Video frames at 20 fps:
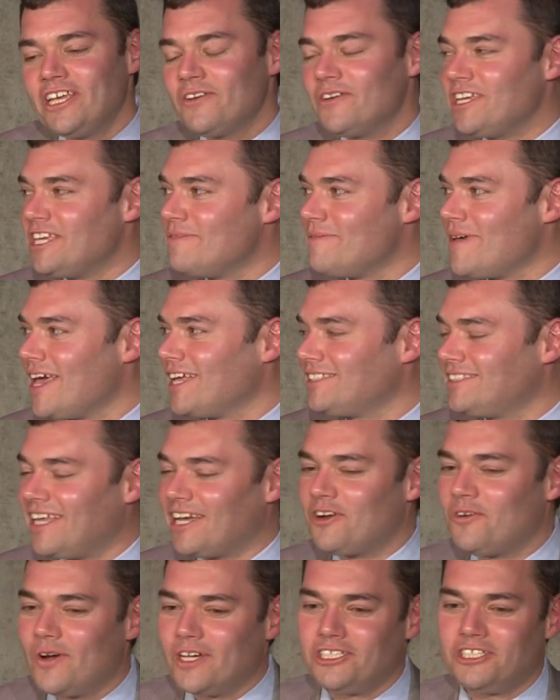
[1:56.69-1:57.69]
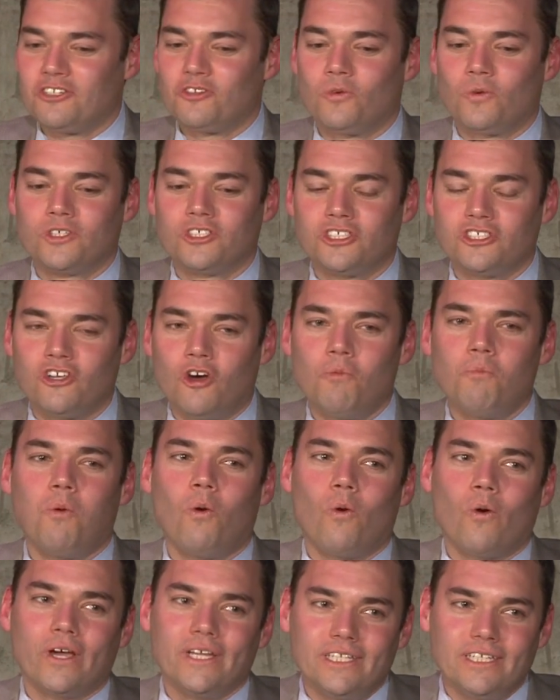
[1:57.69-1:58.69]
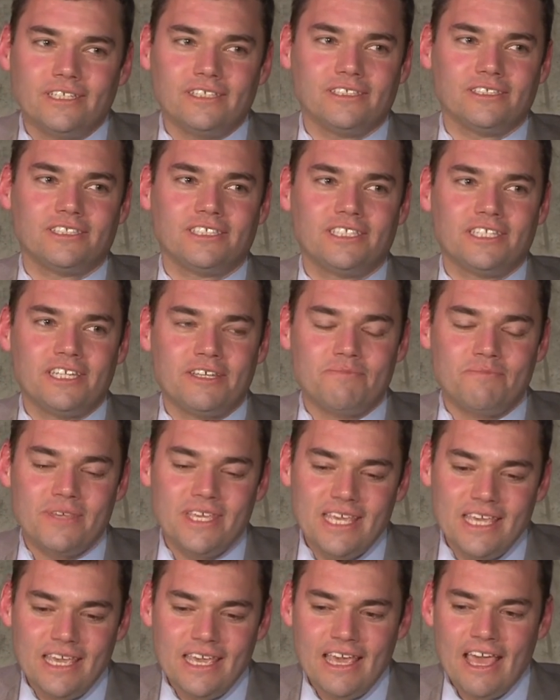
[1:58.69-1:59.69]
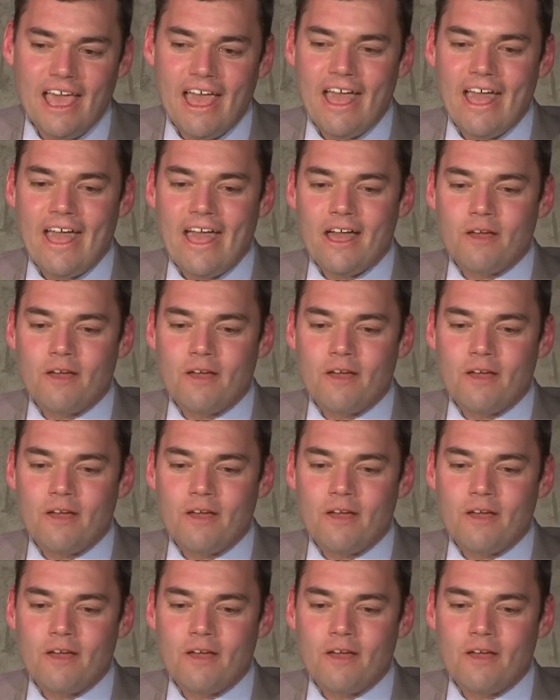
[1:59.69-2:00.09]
hearing him ask that question was so poignant to me